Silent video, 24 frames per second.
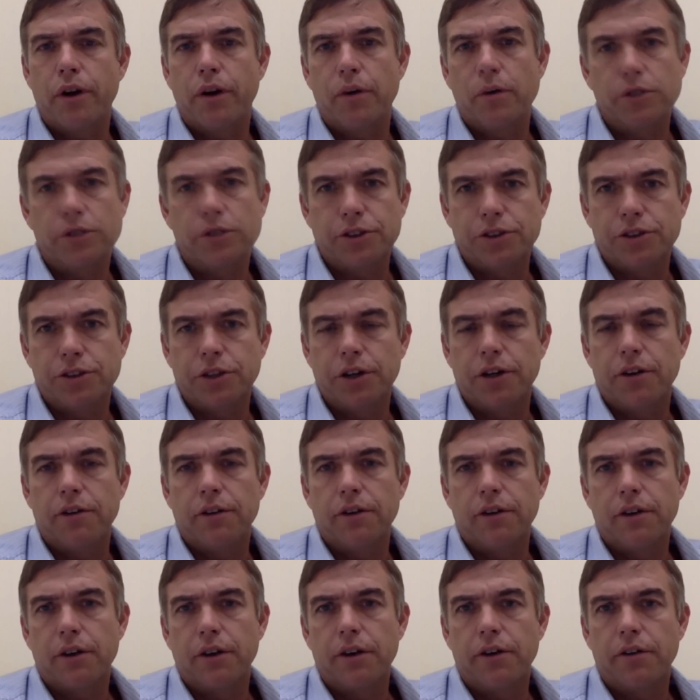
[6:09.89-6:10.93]
which is
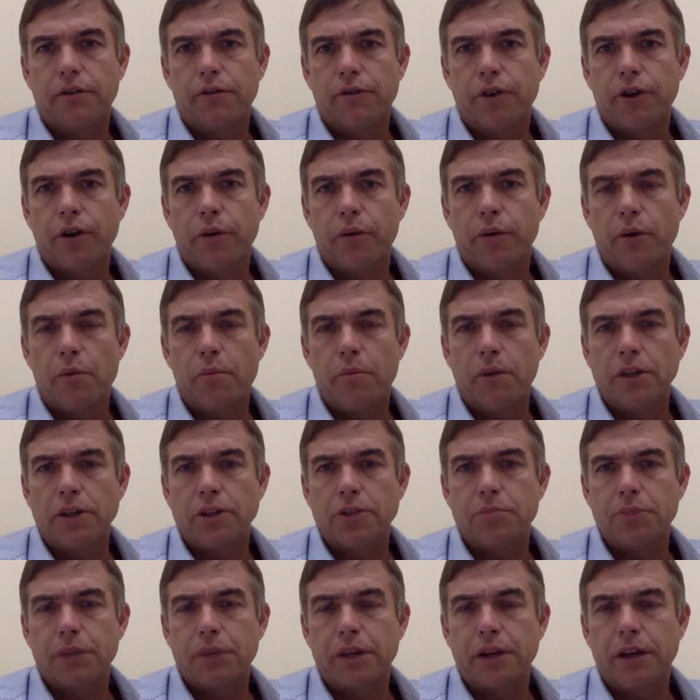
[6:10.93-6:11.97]
a very
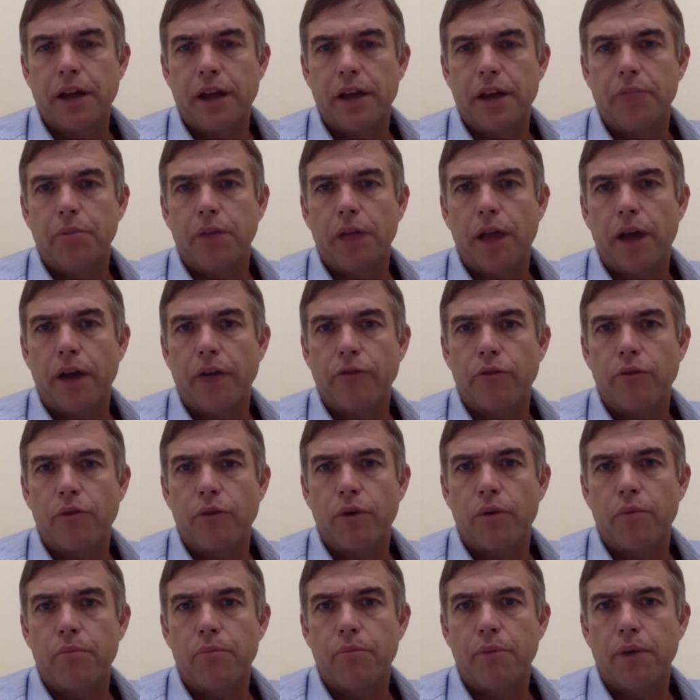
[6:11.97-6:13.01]
robust big data
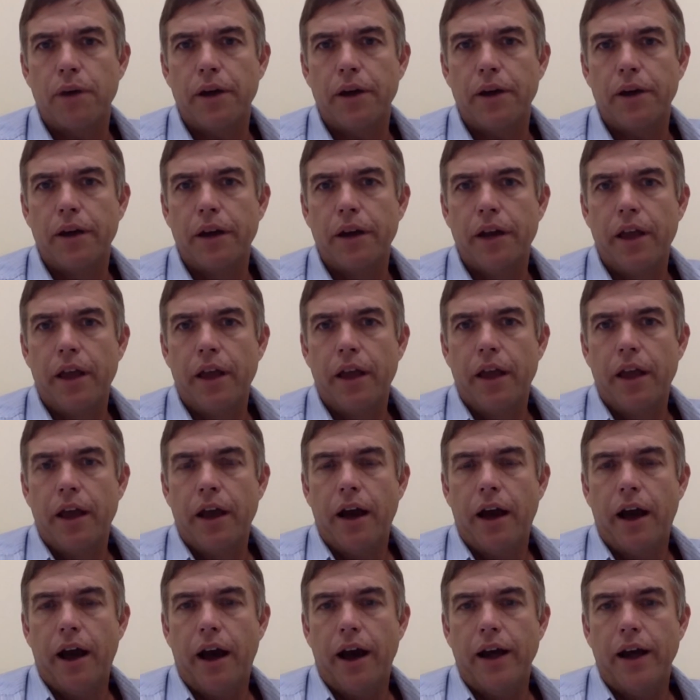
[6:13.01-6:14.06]
platform, but
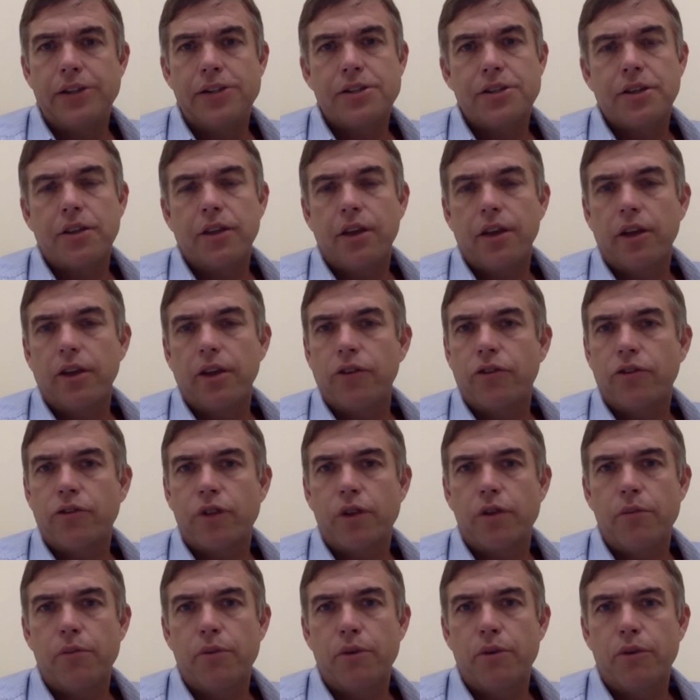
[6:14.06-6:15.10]
I see the
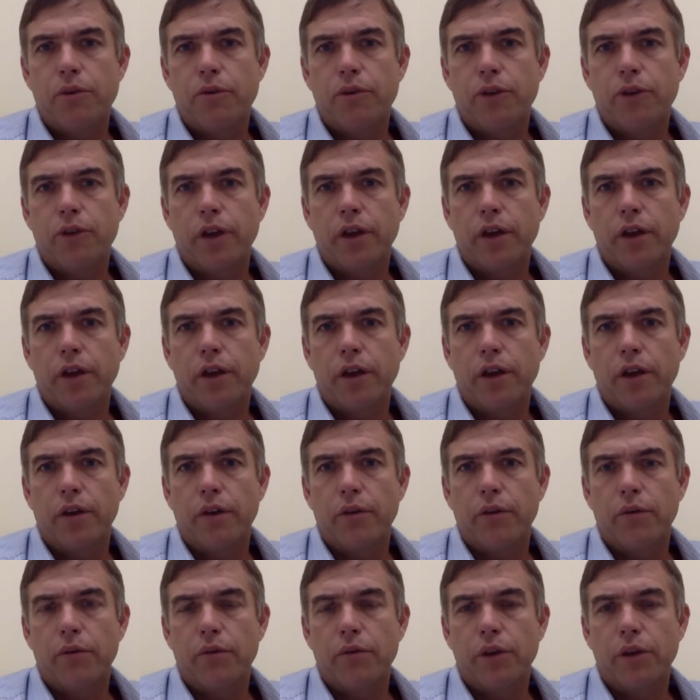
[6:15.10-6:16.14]
industry moving
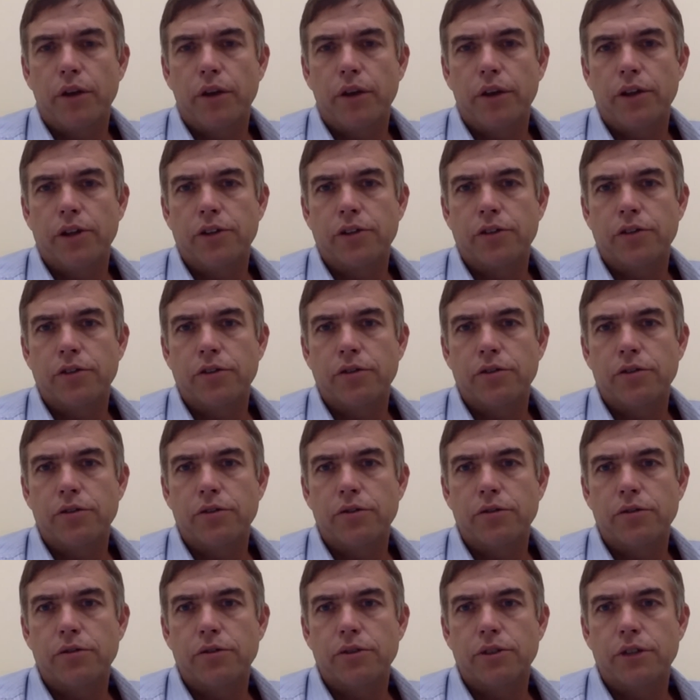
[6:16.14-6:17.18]
really
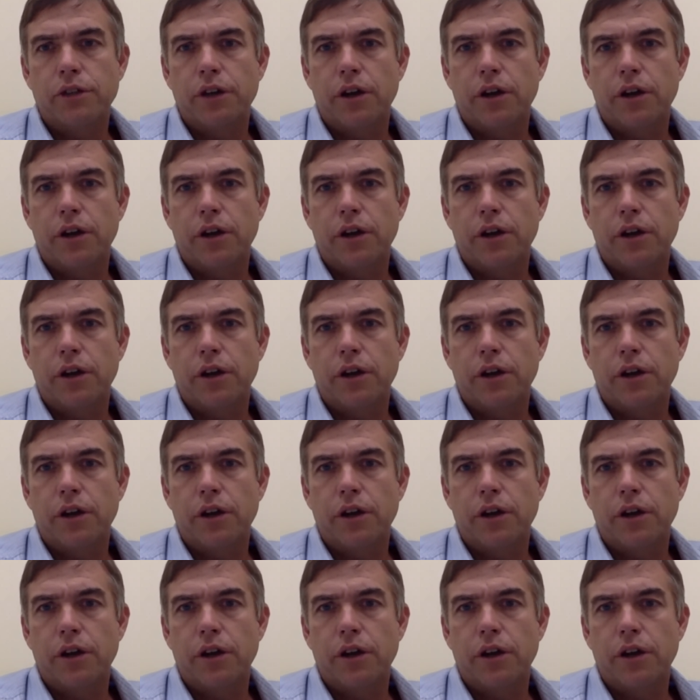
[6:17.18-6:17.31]
to